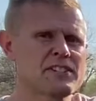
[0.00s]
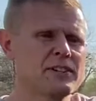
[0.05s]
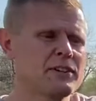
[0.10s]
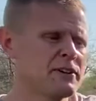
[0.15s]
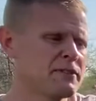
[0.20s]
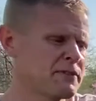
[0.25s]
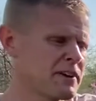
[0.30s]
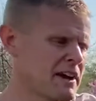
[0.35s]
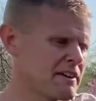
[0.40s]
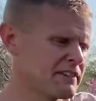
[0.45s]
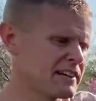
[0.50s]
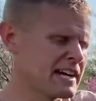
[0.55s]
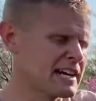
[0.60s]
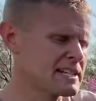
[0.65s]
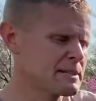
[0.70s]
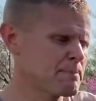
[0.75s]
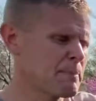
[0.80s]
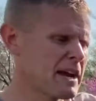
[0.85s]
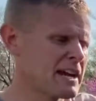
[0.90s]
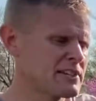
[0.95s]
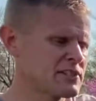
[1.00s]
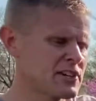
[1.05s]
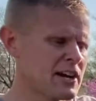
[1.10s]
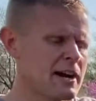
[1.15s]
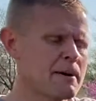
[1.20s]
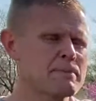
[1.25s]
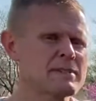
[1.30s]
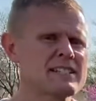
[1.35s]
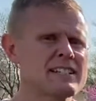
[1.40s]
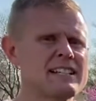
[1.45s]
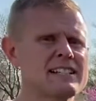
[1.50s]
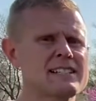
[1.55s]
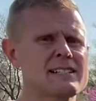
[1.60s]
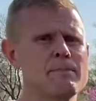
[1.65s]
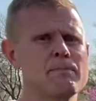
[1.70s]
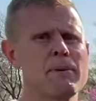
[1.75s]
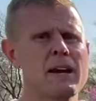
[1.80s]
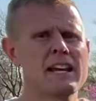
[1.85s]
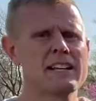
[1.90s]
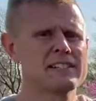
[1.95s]
do if you have a nice paint job is get
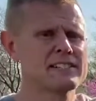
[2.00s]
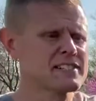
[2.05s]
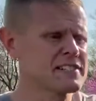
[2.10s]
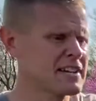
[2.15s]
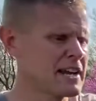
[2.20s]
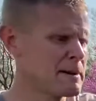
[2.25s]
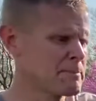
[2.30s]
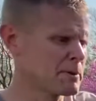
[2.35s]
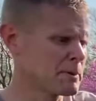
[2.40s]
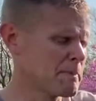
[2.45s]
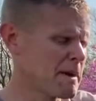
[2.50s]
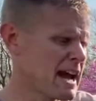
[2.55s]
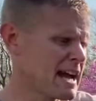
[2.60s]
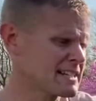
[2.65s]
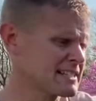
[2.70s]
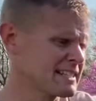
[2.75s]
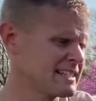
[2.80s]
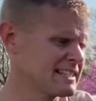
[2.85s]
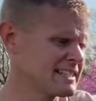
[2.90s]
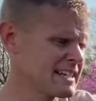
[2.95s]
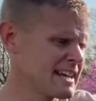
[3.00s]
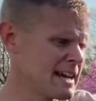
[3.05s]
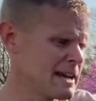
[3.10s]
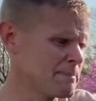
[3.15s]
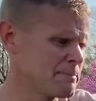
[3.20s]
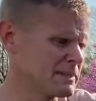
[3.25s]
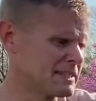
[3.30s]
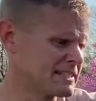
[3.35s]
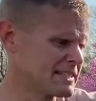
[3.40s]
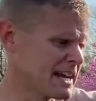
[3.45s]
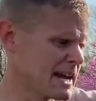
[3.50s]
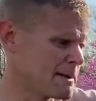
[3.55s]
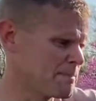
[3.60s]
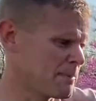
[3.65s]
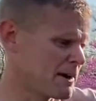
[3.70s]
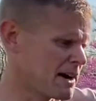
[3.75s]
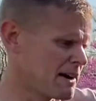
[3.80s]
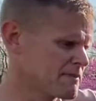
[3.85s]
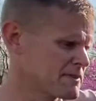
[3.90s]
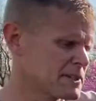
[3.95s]
some painter's tape or masking tape and tape
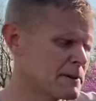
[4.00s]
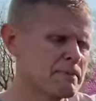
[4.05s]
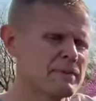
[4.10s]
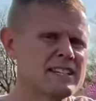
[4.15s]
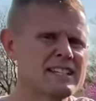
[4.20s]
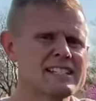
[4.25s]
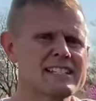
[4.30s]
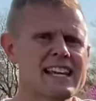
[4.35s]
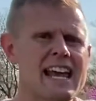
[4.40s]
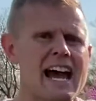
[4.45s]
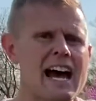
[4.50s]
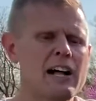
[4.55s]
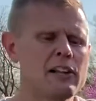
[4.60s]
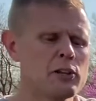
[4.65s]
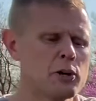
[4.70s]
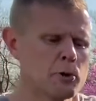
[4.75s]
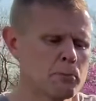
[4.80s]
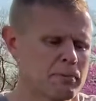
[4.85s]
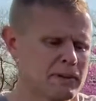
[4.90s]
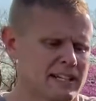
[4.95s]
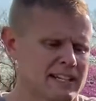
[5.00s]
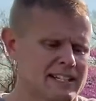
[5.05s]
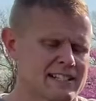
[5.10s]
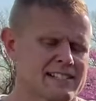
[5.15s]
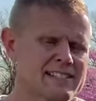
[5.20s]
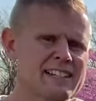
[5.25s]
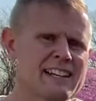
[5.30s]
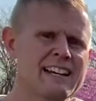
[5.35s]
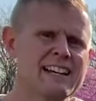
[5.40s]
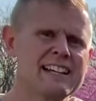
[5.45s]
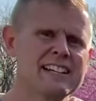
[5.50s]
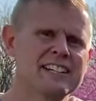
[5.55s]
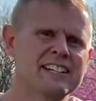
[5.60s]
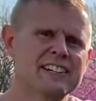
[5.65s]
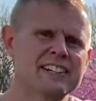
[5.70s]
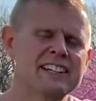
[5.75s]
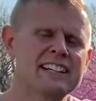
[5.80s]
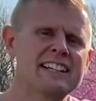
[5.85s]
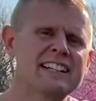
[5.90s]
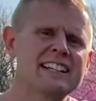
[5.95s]
off some of these cowl openings.
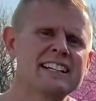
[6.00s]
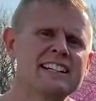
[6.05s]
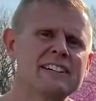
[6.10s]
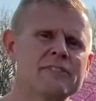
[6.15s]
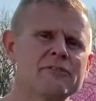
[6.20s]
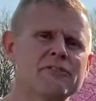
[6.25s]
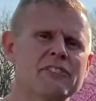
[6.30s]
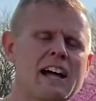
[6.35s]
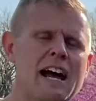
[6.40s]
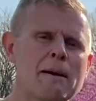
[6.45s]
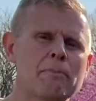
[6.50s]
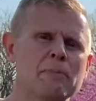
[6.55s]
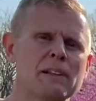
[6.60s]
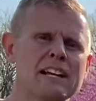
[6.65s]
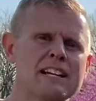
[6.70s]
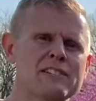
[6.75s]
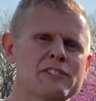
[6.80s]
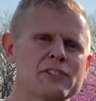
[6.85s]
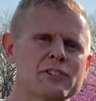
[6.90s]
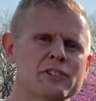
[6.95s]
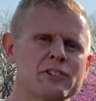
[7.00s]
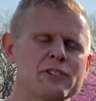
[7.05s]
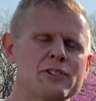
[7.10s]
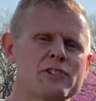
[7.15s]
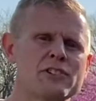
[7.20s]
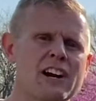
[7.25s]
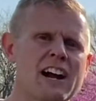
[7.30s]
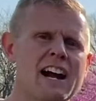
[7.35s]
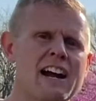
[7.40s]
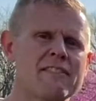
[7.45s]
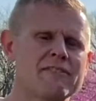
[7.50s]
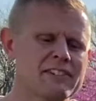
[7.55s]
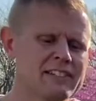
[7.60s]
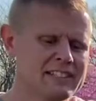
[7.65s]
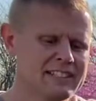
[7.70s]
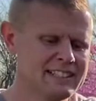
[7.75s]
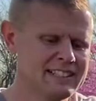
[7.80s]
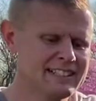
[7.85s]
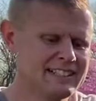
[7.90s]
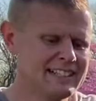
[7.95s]
You're gonna need a flat blade
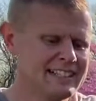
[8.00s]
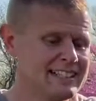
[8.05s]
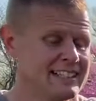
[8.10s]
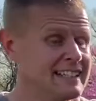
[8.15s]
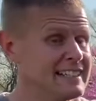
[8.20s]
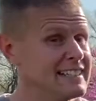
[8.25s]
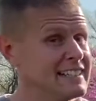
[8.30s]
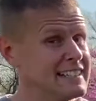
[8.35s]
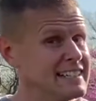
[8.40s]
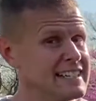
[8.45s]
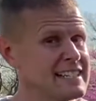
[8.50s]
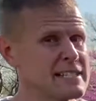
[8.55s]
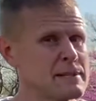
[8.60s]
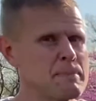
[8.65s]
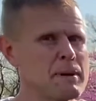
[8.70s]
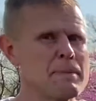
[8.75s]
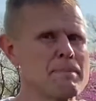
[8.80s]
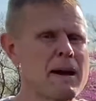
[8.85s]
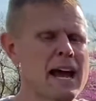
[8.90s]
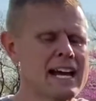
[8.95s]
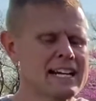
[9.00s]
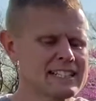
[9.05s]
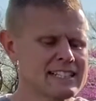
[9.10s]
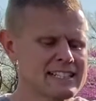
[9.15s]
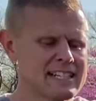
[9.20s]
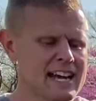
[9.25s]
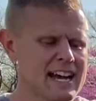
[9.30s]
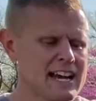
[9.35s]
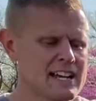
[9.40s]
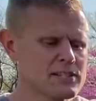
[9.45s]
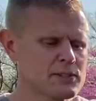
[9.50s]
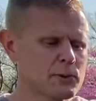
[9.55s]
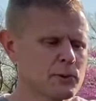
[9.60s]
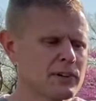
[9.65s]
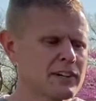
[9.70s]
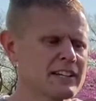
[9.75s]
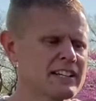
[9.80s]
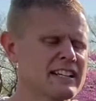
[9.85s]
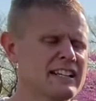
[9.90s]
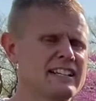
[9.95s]
screwdriver. It needs to be magnetized
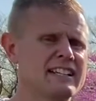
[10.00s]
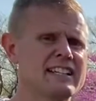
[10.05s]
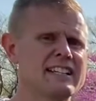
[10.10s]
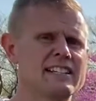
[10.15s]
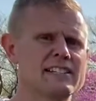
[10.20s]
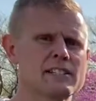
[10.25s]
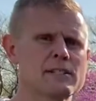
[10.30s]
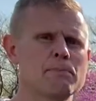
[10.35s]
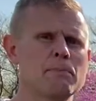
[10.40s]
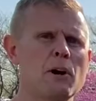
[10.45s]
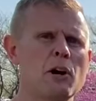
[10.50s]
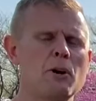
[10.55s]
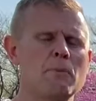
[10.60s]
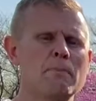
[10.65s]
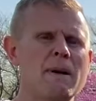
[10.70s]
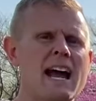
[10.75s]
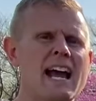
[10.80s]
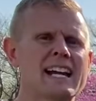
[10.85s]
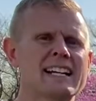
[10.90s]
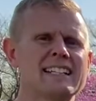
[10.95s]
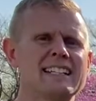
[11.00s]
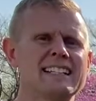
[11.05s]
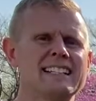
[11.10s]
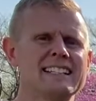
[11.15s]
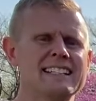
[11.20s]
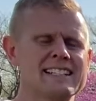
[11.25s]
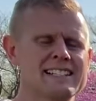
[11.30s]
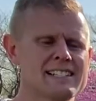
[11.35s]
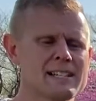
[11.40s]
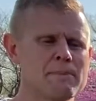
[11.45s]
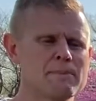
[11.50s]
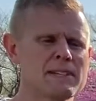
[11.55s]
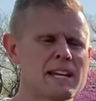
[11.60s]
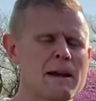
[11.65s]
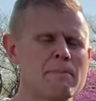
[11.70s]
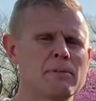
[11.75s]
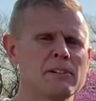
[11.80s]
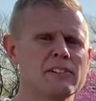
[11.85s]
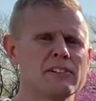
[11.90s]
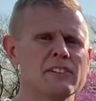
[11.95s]
or you're gonna need a small magnet and some
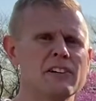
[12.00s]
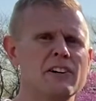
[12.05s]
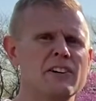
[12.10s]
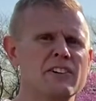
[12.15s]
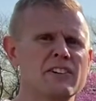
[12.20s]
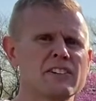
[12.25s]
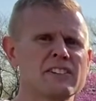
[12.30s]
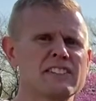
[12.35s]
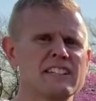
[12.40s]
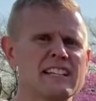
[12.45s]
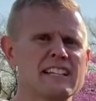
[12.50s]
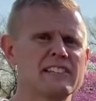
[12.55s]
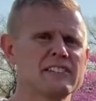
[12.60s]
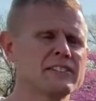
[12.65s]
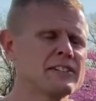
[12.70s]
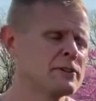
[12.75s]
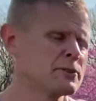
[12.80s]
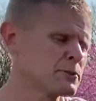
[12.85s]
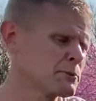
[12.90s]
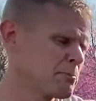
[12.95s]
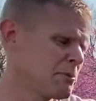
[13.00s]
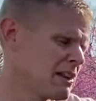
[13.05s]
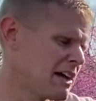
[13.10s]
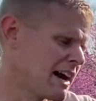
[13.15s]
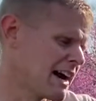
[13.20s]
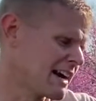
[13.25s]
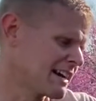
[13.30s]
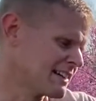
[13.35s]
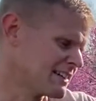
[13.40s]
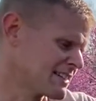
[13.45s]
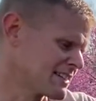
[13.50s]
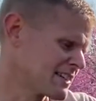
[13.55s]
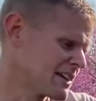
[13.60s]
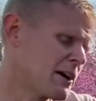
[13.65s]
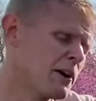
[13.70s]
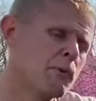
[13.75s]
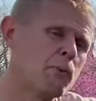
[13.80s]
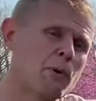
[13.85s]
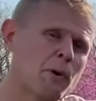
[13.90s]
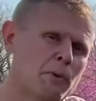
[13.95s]
type of long needle nose pliers.
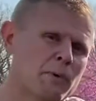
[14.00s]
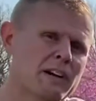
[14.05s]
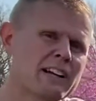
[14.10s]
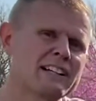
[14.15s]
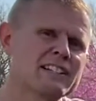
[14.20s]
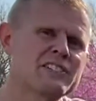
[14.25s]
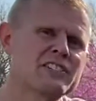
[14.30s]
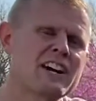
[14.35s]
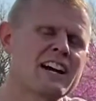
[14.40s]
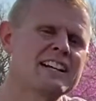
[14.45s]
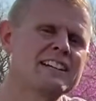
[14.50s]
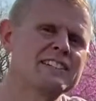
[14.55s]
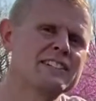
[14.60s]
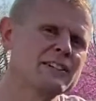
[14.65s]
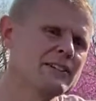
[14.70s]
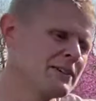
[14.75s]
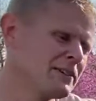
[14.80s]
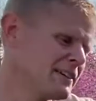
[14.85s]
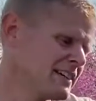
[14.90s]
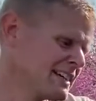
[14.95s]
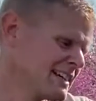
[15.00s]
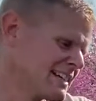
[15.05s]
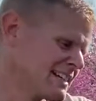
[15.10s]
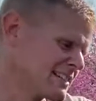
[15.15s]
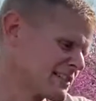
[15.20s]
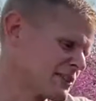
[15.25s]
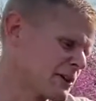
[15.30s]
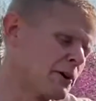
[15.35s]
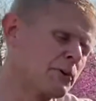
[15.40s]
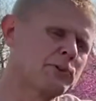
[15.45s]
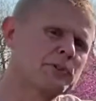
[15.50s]
What we're gonna try to do is go